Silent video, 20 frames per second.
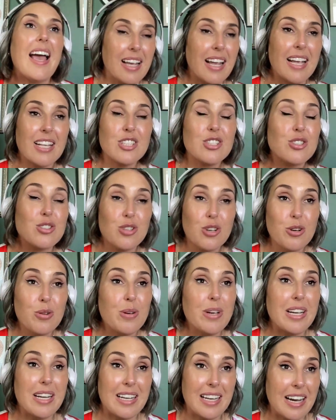It's so
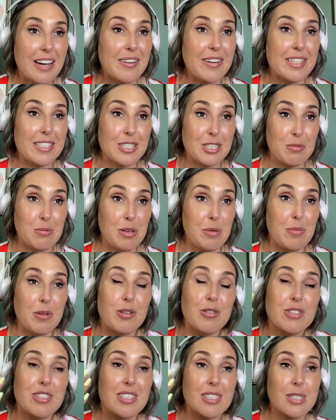hilarious to me
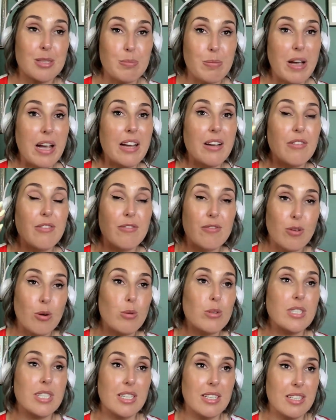because despite
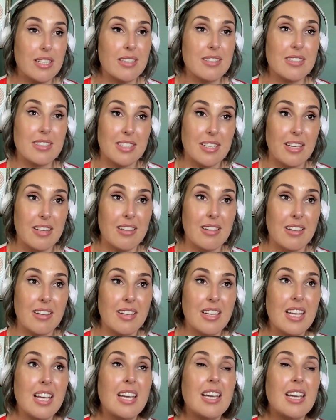14 years together,